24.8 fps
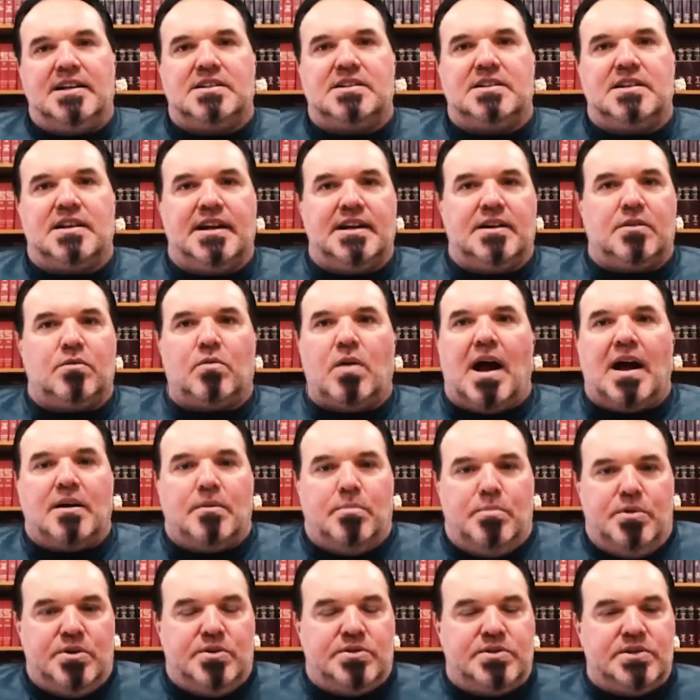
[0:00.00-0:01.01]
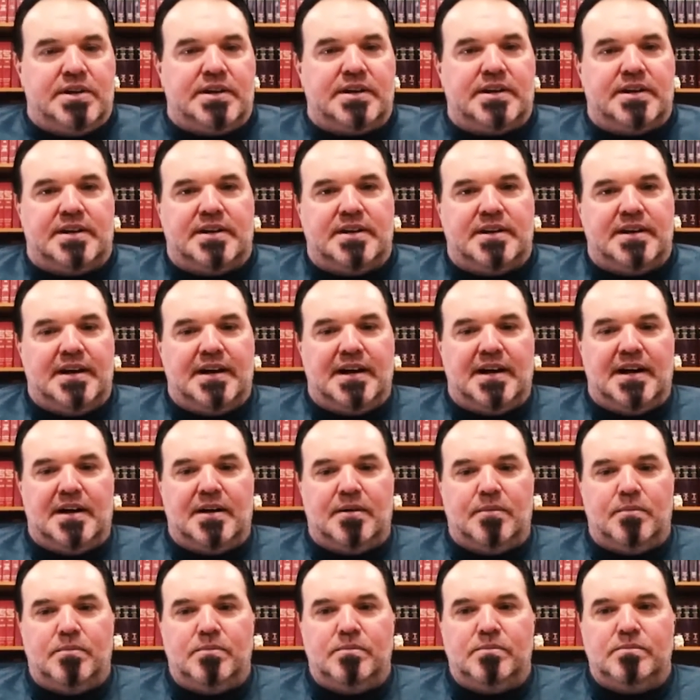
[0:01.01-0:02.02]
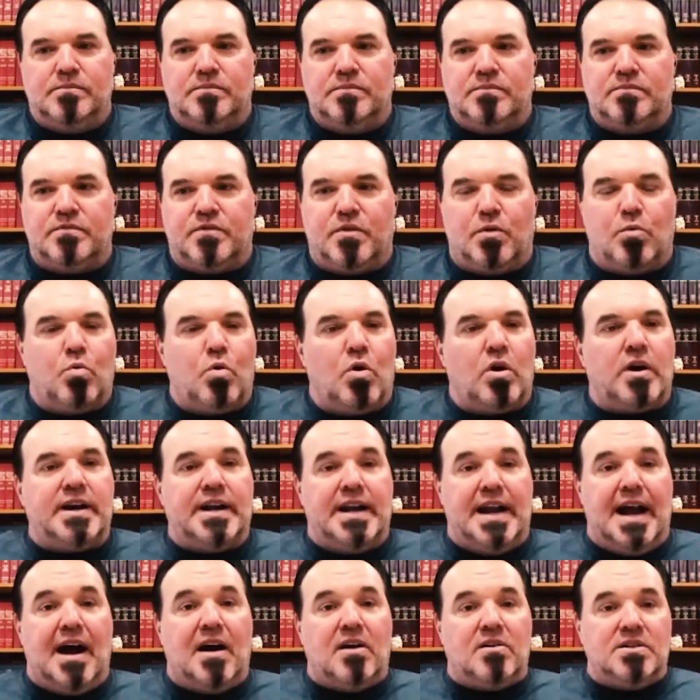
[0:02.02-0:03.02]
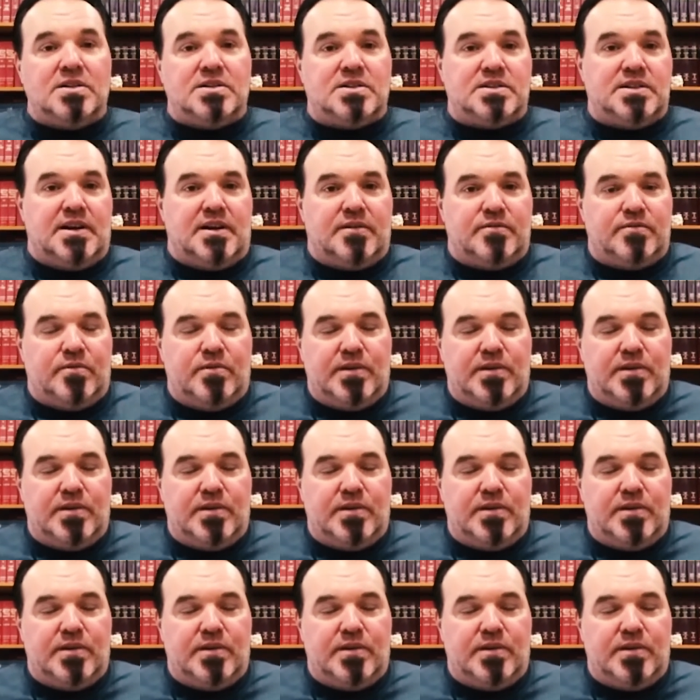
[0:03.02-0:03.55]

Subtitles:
like rock music for working out and stuff